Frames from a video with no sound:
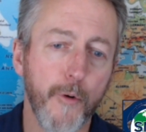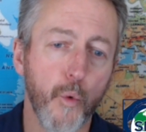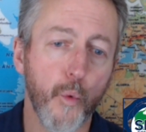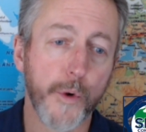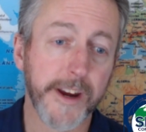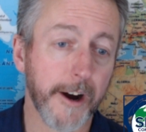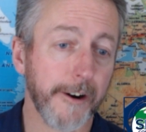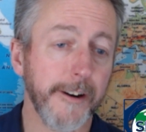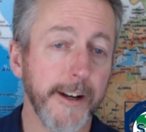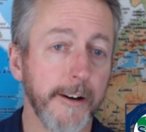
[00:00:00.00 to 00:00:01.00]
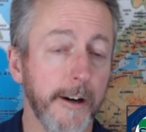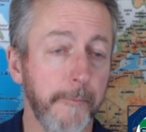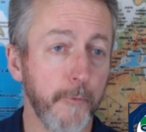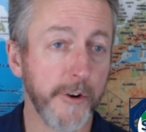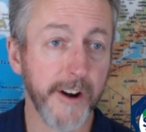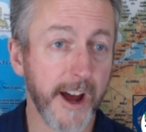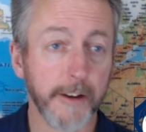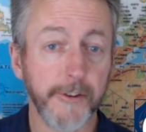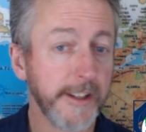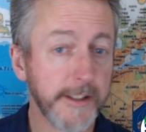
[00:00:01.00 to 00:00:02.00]
we're not
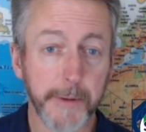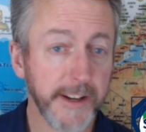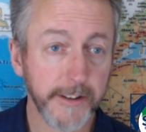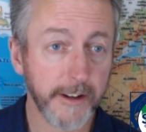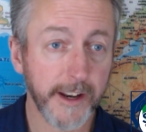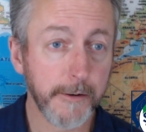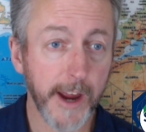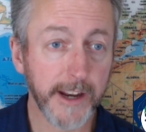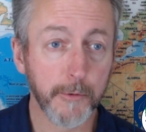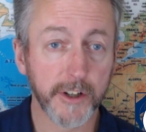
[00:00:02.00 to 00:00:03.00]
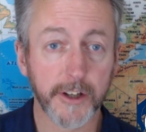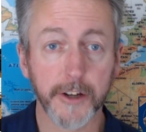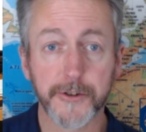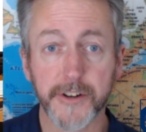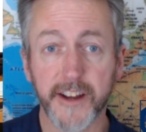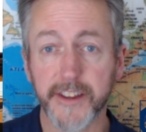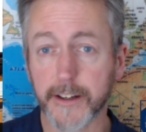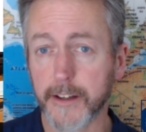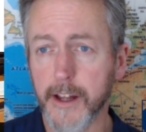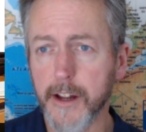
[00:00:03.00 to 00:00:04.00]
overly dependent on any one country. I
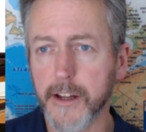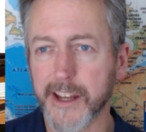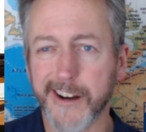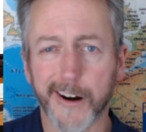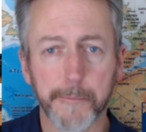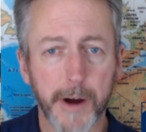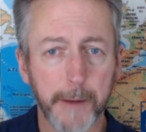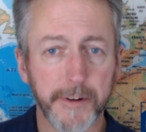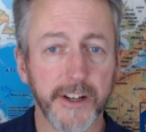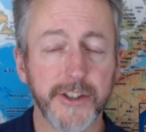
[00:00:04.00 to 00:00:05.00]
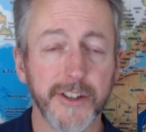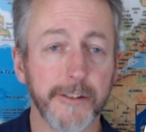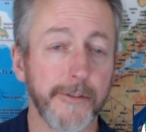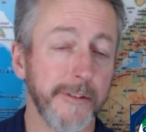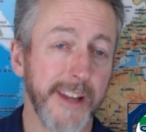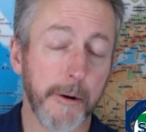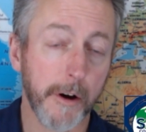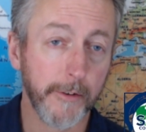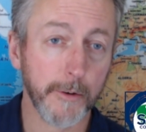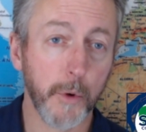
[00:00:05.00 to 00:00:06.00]
think in our population of now
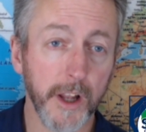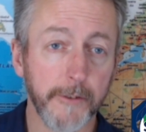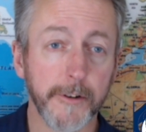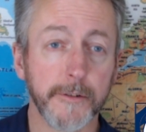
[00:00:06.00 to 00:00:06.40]
well over